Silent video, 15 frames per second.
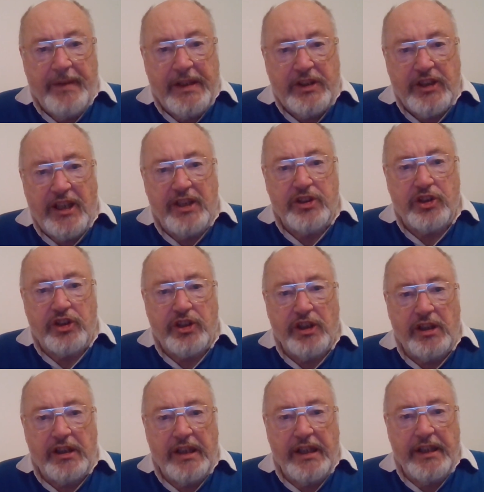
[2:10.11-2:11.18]
He changed the
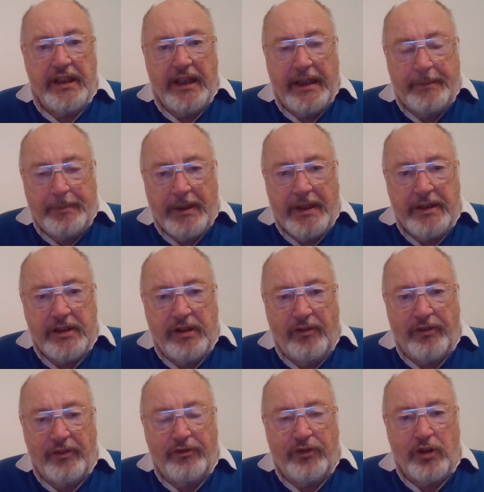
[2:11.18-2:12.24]
side. He played a
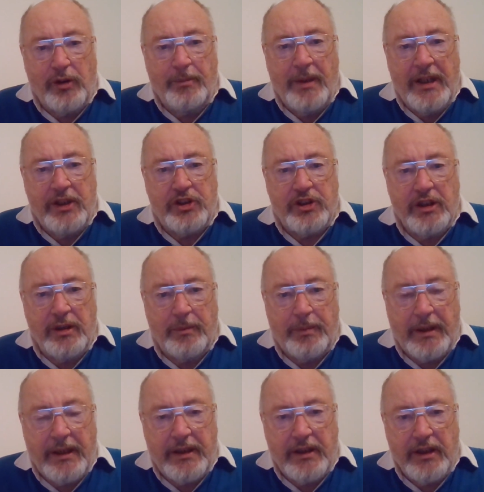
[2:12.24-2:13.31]
different formation. He
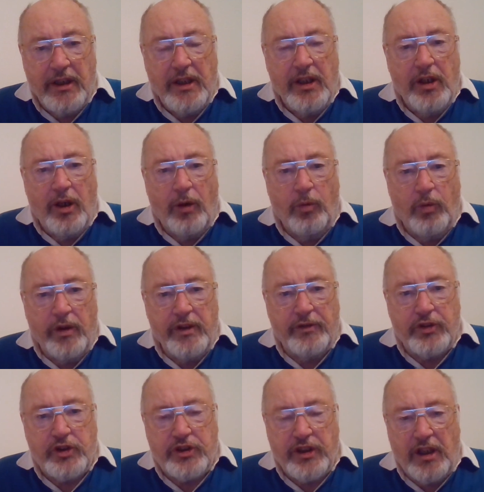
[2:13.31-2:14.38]
played a
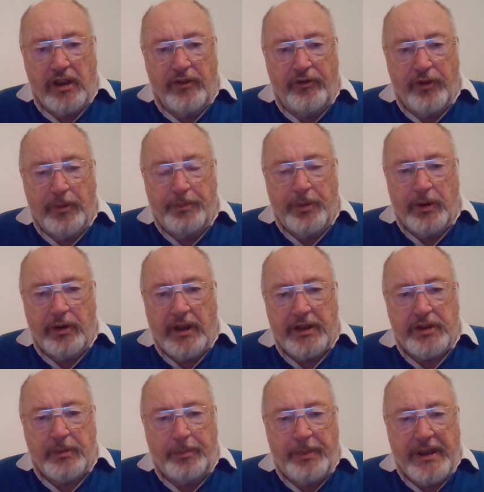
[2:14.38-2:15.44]
wonderful style of football.
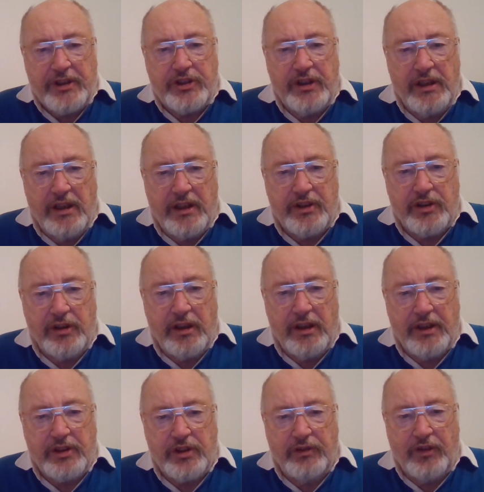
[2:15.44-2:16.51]
Lots of passing. Lots
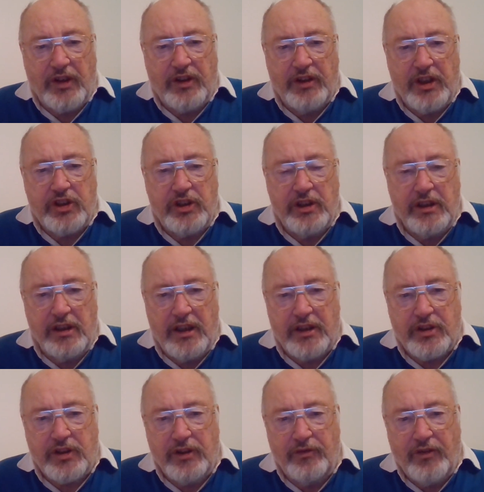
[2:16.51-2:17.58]
of aggression.
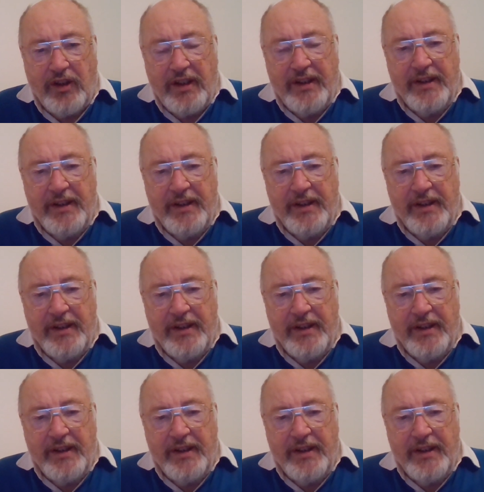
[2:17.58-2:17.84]
Lots of